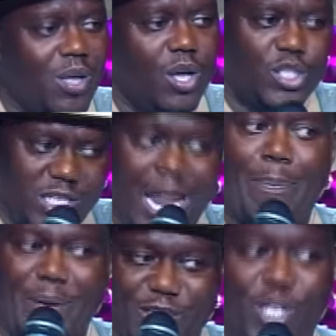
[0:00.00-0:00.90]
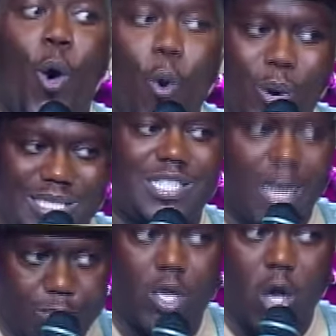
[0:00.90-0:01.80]
Sloppy Joe or
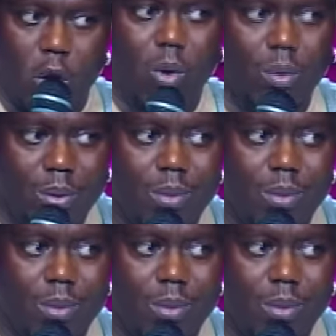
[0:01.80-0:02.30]
something, you know.